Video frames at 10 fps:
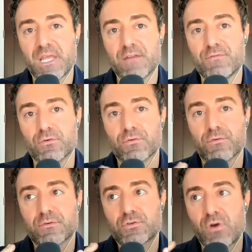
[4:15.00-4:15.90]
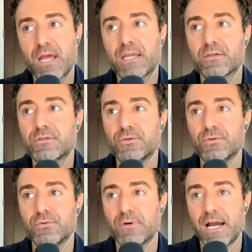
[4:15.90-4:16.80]
And if you're trying
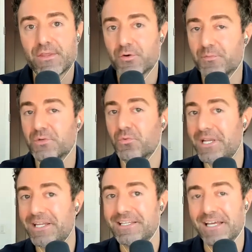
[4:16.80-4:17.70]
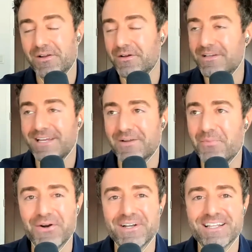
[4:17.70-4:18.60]
to either be witty at a, at a
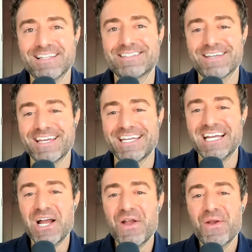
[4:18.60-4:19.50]
party, let's say,